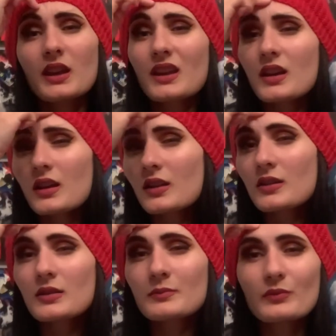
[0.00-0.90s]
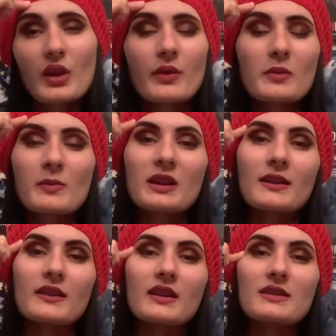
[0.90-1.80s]
If I'm not making
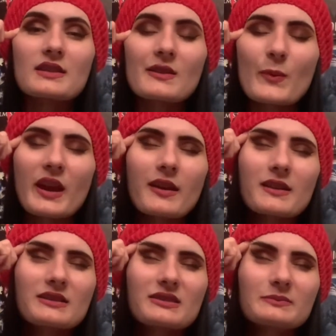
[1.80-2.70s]
sense, it's because